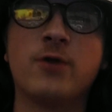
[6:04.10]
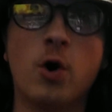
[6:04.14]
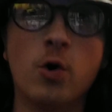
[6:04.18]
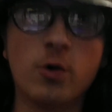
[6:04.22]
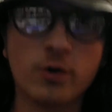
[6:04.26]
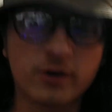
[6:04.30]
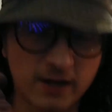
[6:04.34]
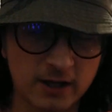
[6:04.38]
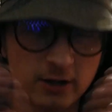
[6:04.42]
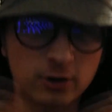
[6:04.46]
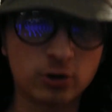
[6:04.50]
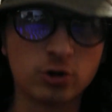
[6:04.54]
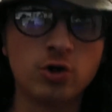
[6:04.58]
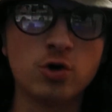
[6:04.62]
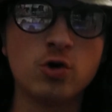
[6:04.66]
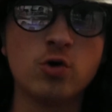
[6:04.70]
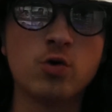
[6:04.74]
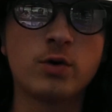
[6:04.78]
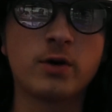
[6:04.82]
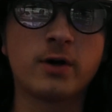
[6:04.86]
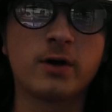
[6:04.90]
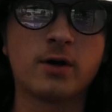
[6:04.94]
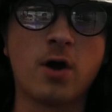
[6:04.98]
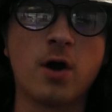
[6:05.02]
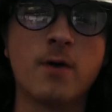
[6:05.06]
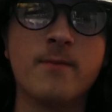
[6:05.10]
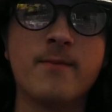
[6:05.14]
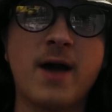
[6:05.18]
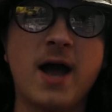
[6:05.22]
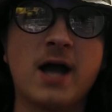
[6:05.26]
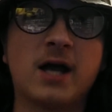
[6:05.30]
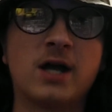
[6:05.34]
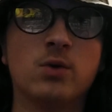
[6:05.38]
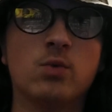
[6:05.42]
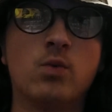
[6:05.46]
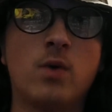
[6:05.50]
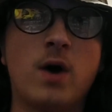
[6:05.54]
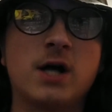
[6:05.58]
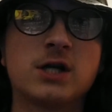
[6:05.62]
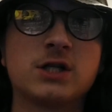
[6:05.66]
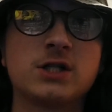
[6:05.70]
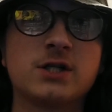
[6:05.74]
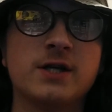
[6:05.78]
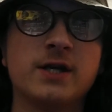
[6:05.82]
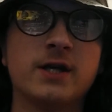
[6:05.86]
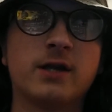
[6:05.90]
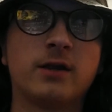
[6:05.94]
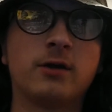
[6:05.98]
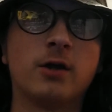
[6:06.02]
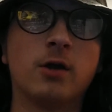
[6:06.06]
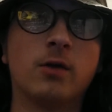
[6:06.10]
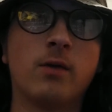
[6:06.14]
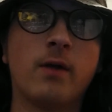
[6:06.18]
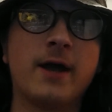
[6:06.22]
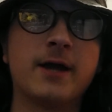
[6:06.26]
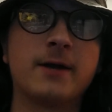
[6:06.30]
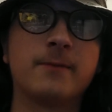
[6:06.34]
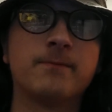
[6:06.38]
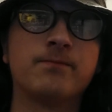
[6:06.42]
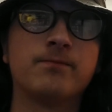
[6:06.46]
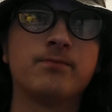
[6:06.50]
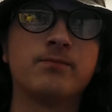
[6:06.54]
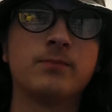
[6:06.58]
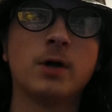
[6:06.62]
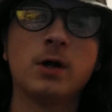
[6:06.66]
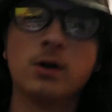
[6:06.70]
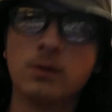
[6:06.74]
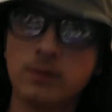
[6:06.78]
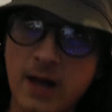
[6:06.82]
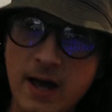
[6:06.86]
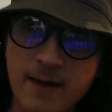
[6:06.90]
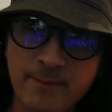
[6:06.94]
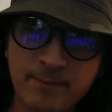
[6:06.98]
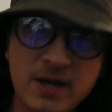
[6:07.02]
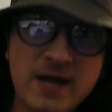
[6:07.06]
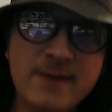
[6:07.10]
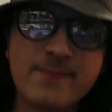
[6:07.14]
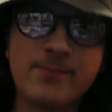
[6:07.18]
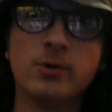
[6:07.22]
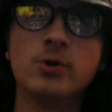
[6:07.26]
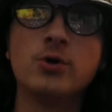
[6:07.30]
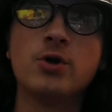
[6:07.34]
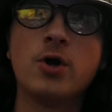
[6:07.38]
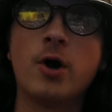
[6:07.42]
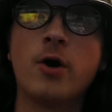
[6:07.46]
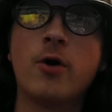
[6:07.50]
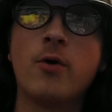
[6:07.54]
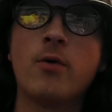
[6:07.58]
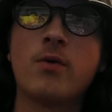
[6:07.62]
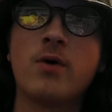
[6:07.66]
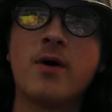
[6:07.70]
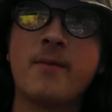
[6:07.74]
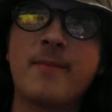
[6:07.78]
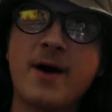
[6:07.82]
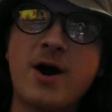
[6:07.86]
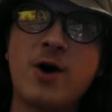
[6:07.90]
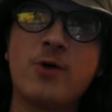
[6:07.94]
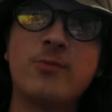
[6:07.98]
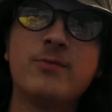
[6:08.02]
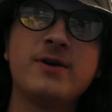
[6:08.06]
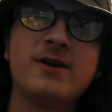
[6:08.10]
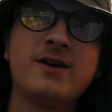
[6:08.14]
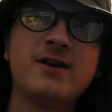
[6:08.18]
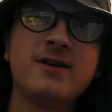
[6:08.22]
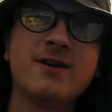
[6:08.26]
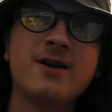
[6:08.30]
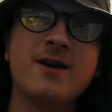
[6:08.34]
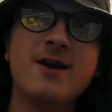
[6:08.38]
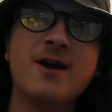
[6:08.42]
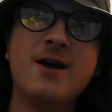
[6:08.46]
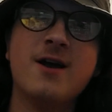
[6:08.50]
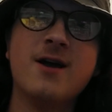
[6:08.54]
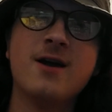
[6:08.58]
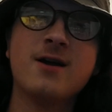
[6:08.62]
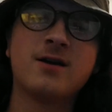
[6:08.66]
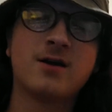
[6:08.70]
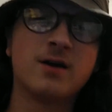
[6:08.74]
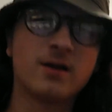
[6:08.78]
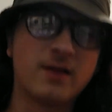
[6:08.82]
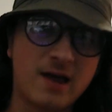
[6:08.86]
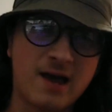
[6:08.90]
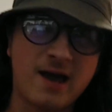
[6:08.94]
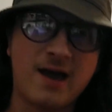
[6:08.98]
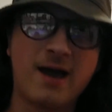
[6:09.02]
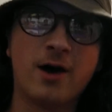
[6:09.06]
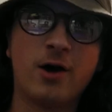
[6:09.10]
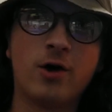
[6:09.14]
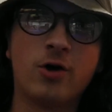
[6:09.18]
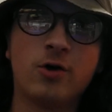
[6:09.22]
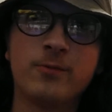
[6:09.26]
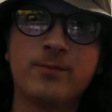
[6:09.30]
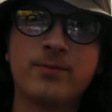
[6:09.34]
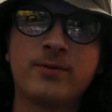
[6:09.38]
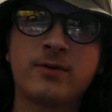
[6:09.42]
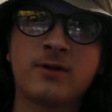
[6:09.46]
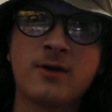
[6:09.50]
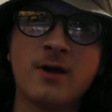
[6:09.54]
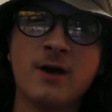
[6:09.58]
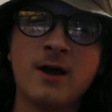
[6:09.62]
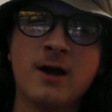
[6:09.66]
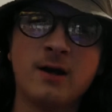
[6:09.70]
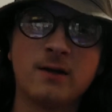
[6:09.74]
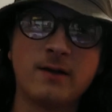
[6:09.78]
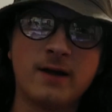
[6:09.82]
those that do come back and watch this to let people know about me, because that helps.